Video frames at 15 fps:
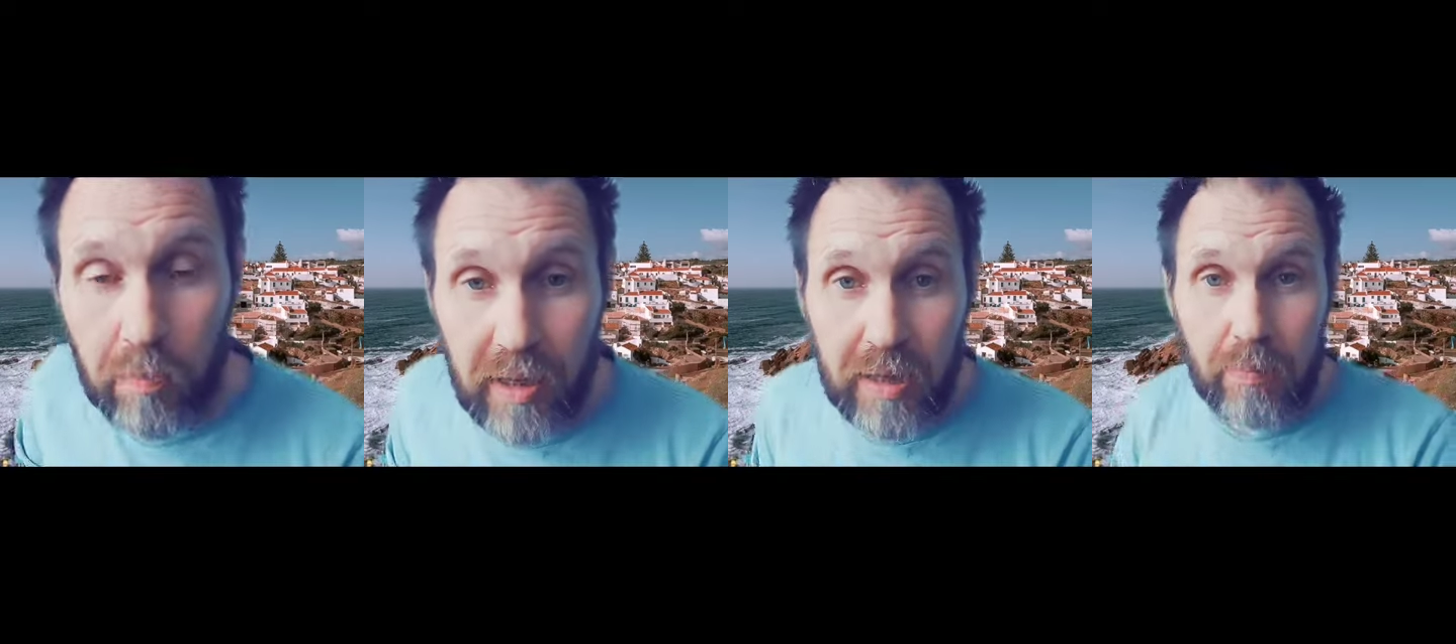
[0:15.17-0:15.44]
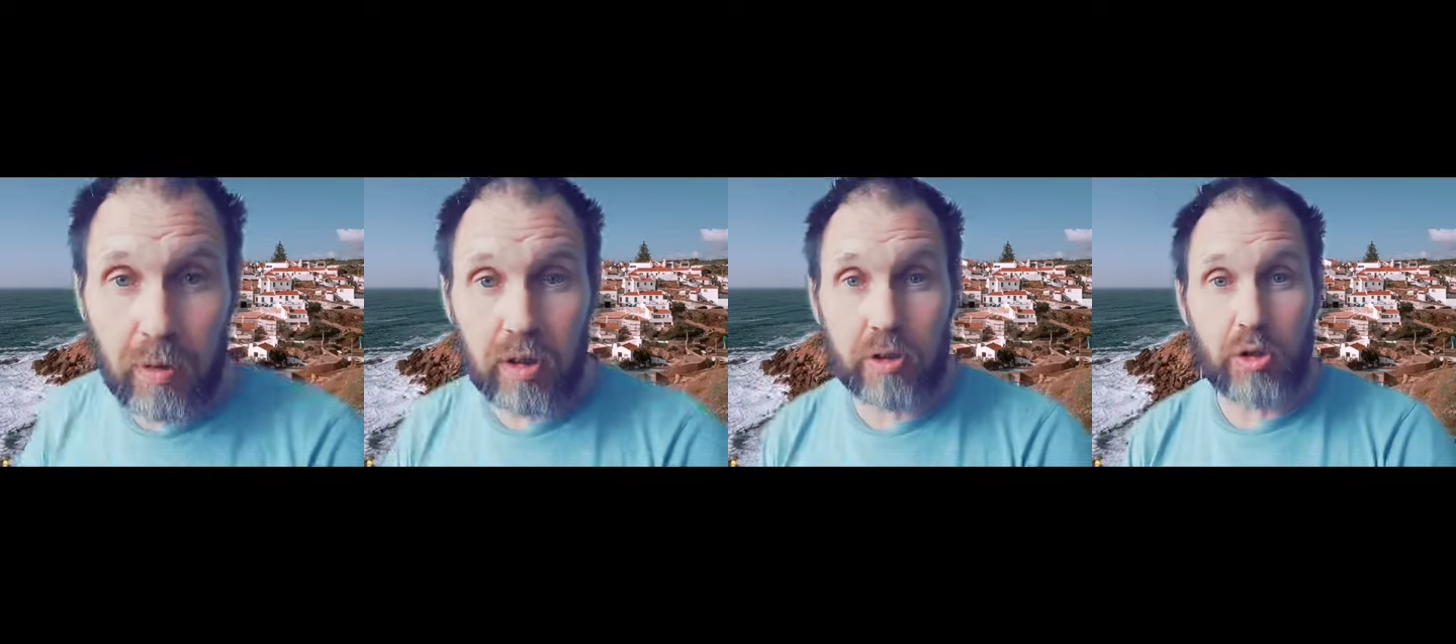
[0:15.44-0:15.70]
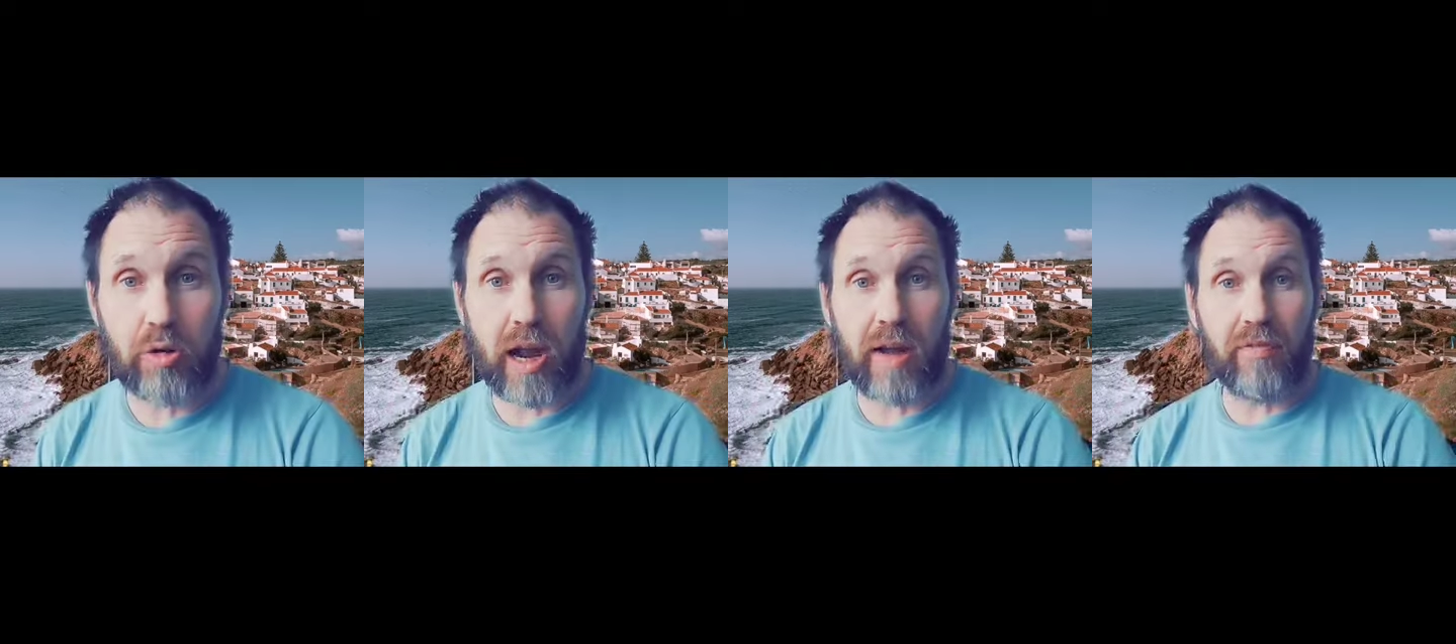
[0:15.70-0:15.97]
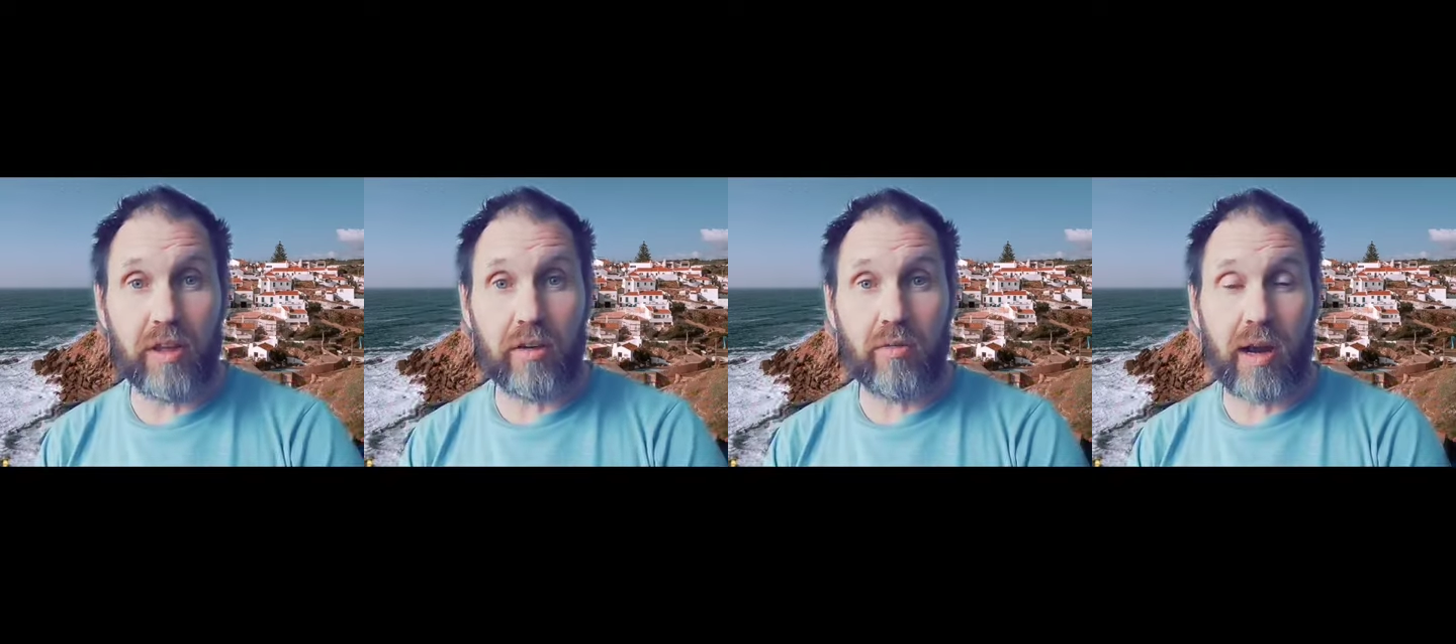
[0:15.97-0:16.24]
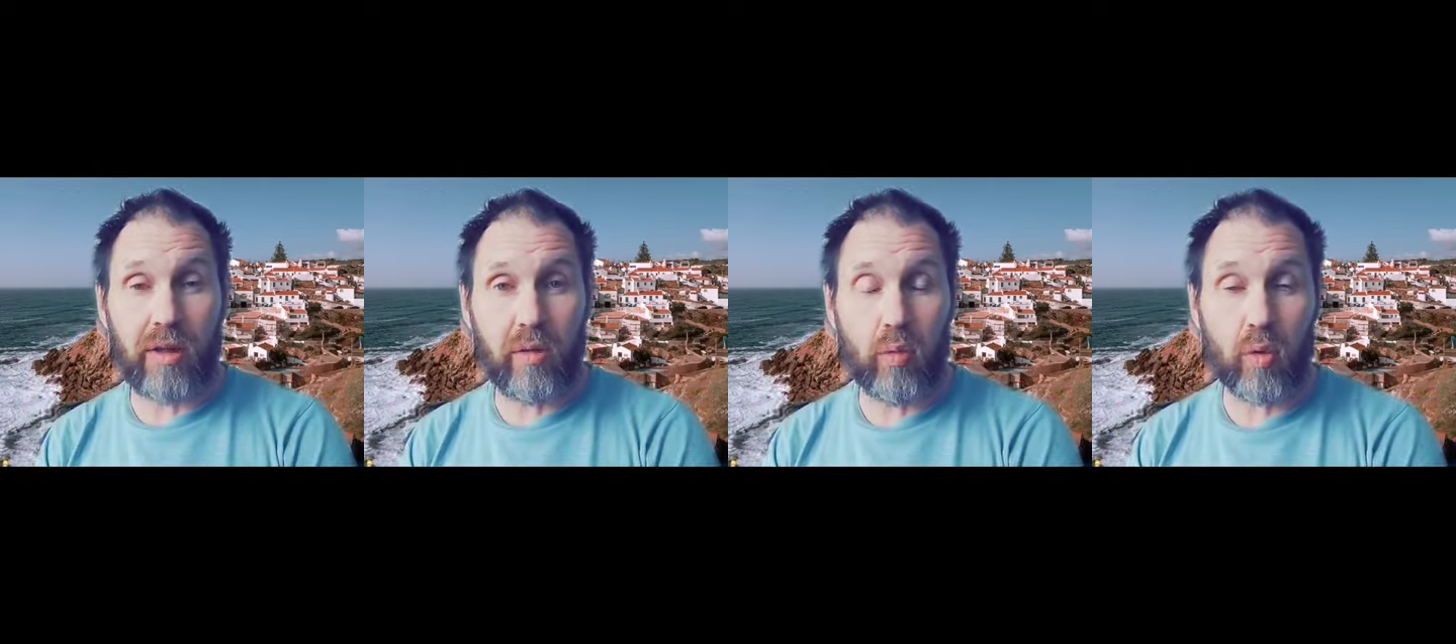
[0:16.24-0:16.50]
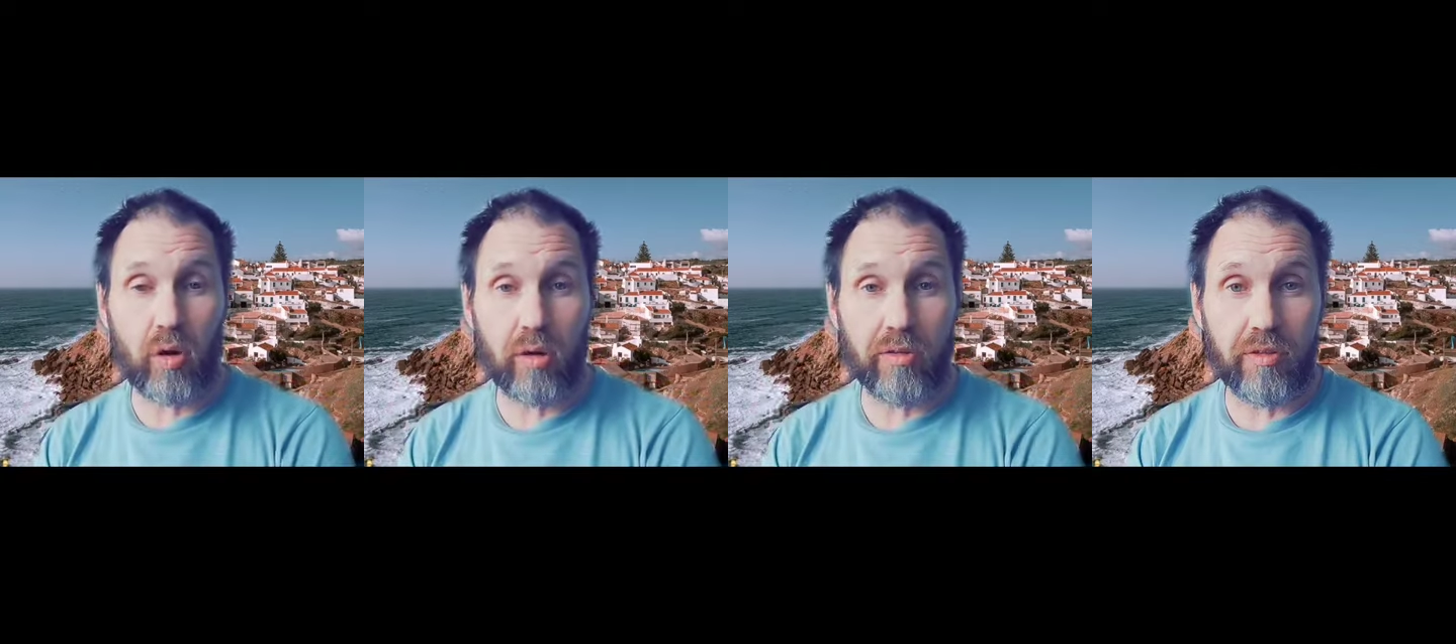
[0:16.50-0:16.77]
people are traveling around the
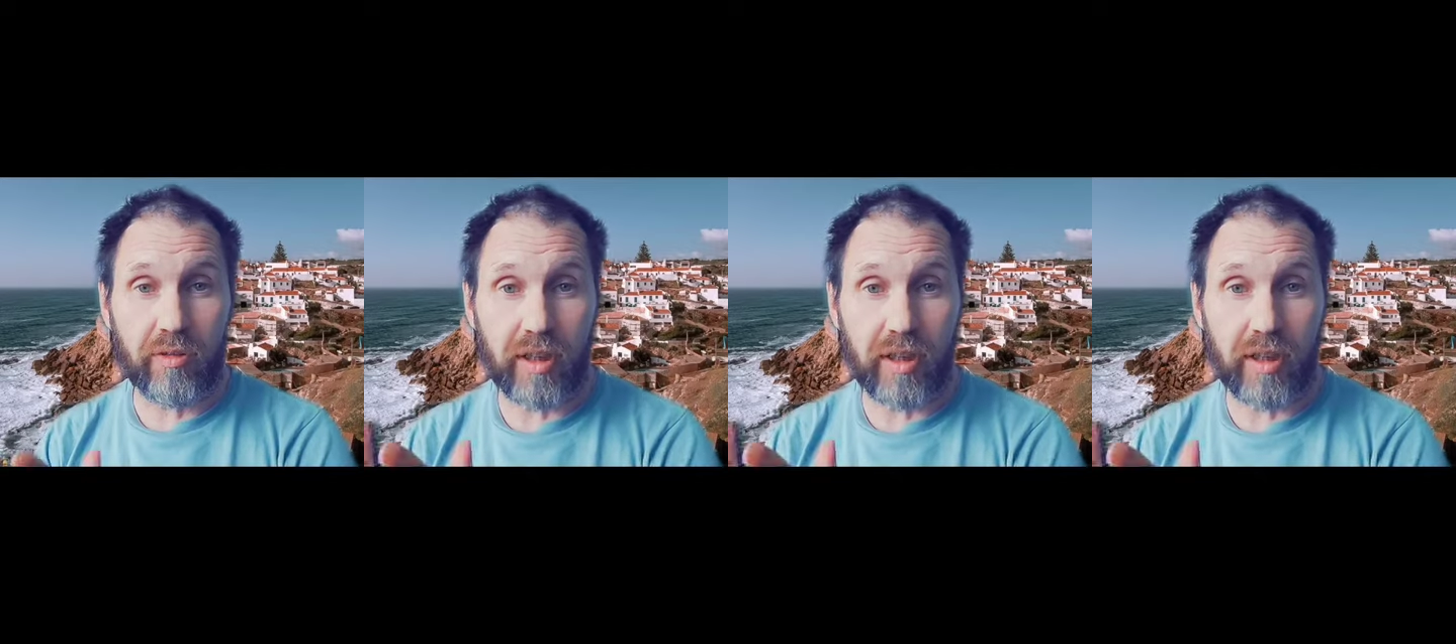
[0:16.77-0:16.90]
world and